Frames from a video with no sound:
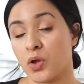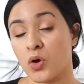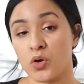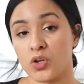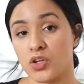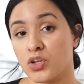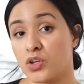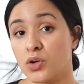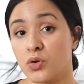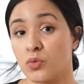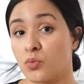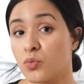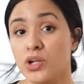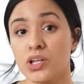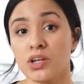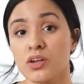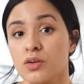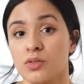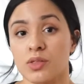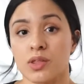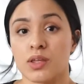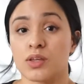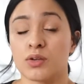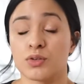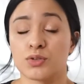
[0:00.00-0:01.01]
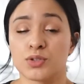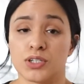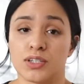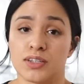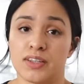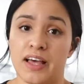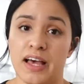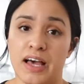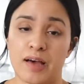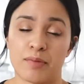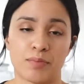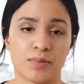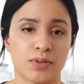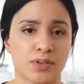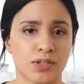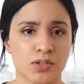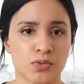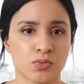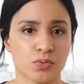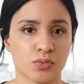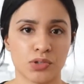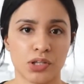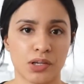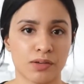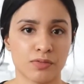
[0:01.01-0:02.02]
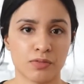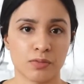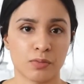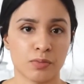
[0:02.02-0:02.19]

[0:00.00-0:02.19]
you know, we know that you did that, but this will never